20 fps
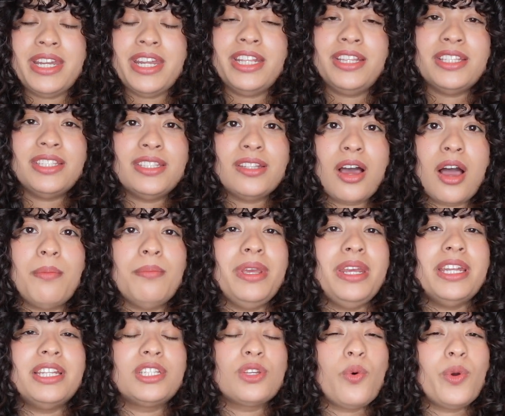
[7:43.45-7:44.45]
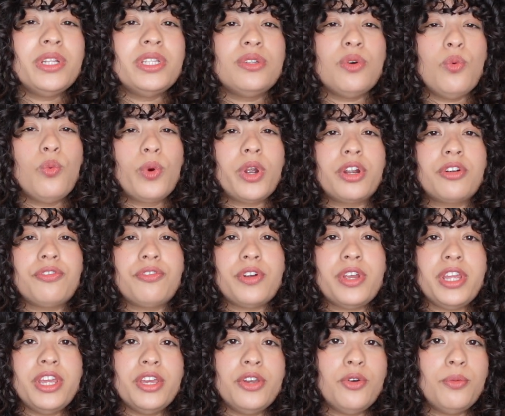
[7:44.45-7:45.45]
it does not mean it's going to work for
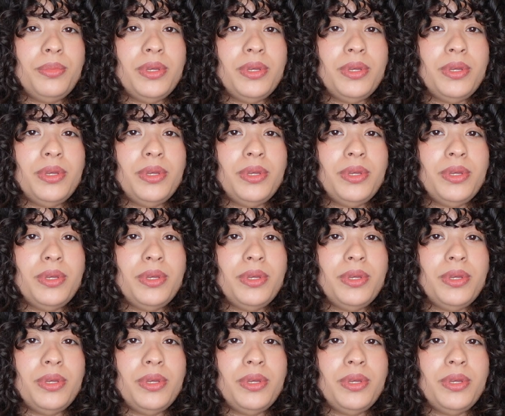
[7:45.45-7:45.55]
you,